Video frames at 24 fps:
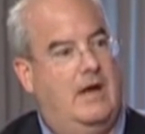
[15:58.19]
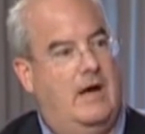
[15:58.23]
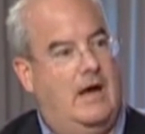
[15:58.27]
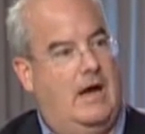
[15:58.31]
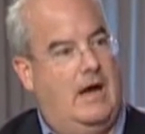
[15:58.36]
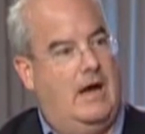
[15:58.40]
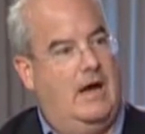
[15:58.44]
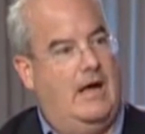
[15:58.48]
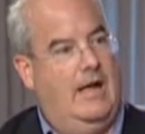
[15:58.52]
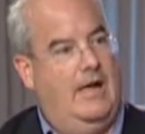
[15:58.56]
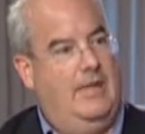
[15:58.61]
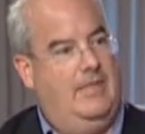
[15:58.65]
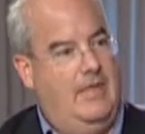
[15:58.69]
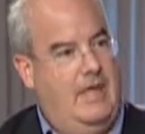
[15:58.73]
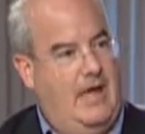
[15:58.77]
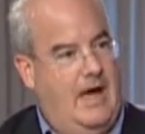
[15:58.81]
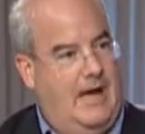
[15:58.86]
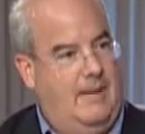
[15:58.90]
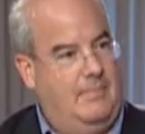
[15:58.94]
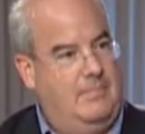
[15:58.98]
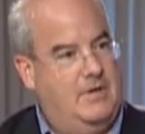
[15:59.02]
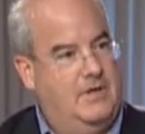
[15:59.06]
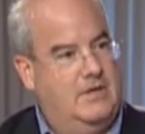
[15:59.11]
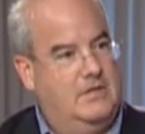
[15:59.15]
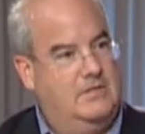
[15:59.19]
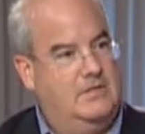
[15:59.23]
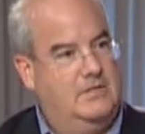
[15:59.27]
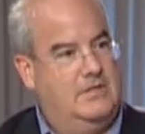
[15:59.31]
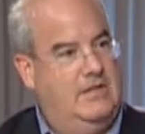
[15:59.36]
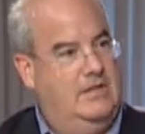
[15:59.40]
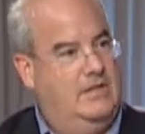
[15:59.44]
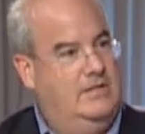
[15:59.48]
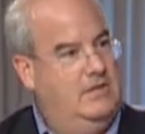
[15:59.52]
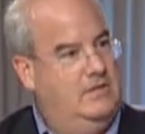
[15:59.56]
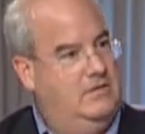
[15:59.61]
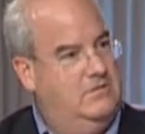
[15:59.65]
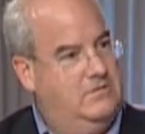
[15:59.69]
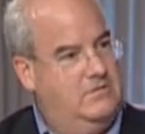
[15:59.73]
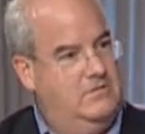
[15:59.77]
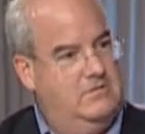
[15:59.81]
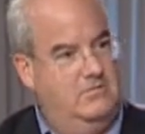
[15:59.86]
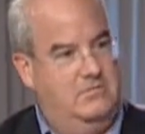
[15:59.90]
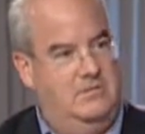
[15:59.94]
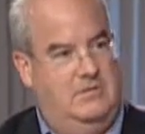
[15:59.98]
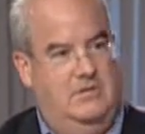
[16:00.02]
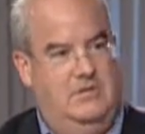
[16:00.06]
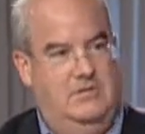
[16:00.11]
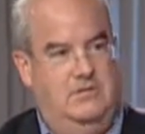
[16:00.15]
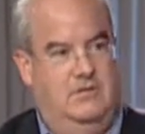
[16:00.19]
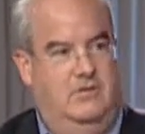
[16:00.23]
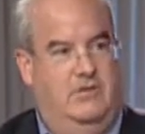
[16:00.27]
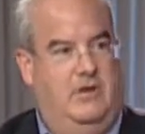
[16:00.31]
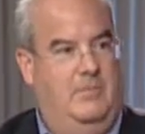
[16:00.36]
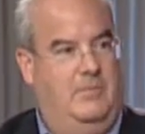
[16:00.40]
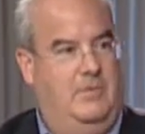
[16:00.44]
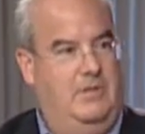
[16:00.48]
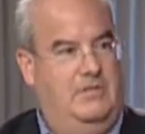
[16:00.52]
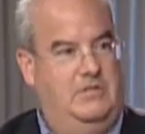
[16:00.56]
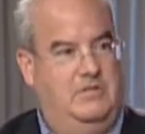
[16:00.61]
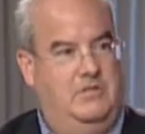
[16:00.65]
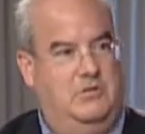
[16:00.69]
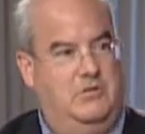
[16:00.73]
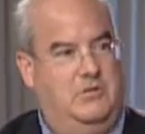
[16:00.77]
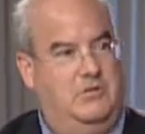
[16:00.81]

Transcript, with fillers: Uh, and the optics. And these are these are companies that are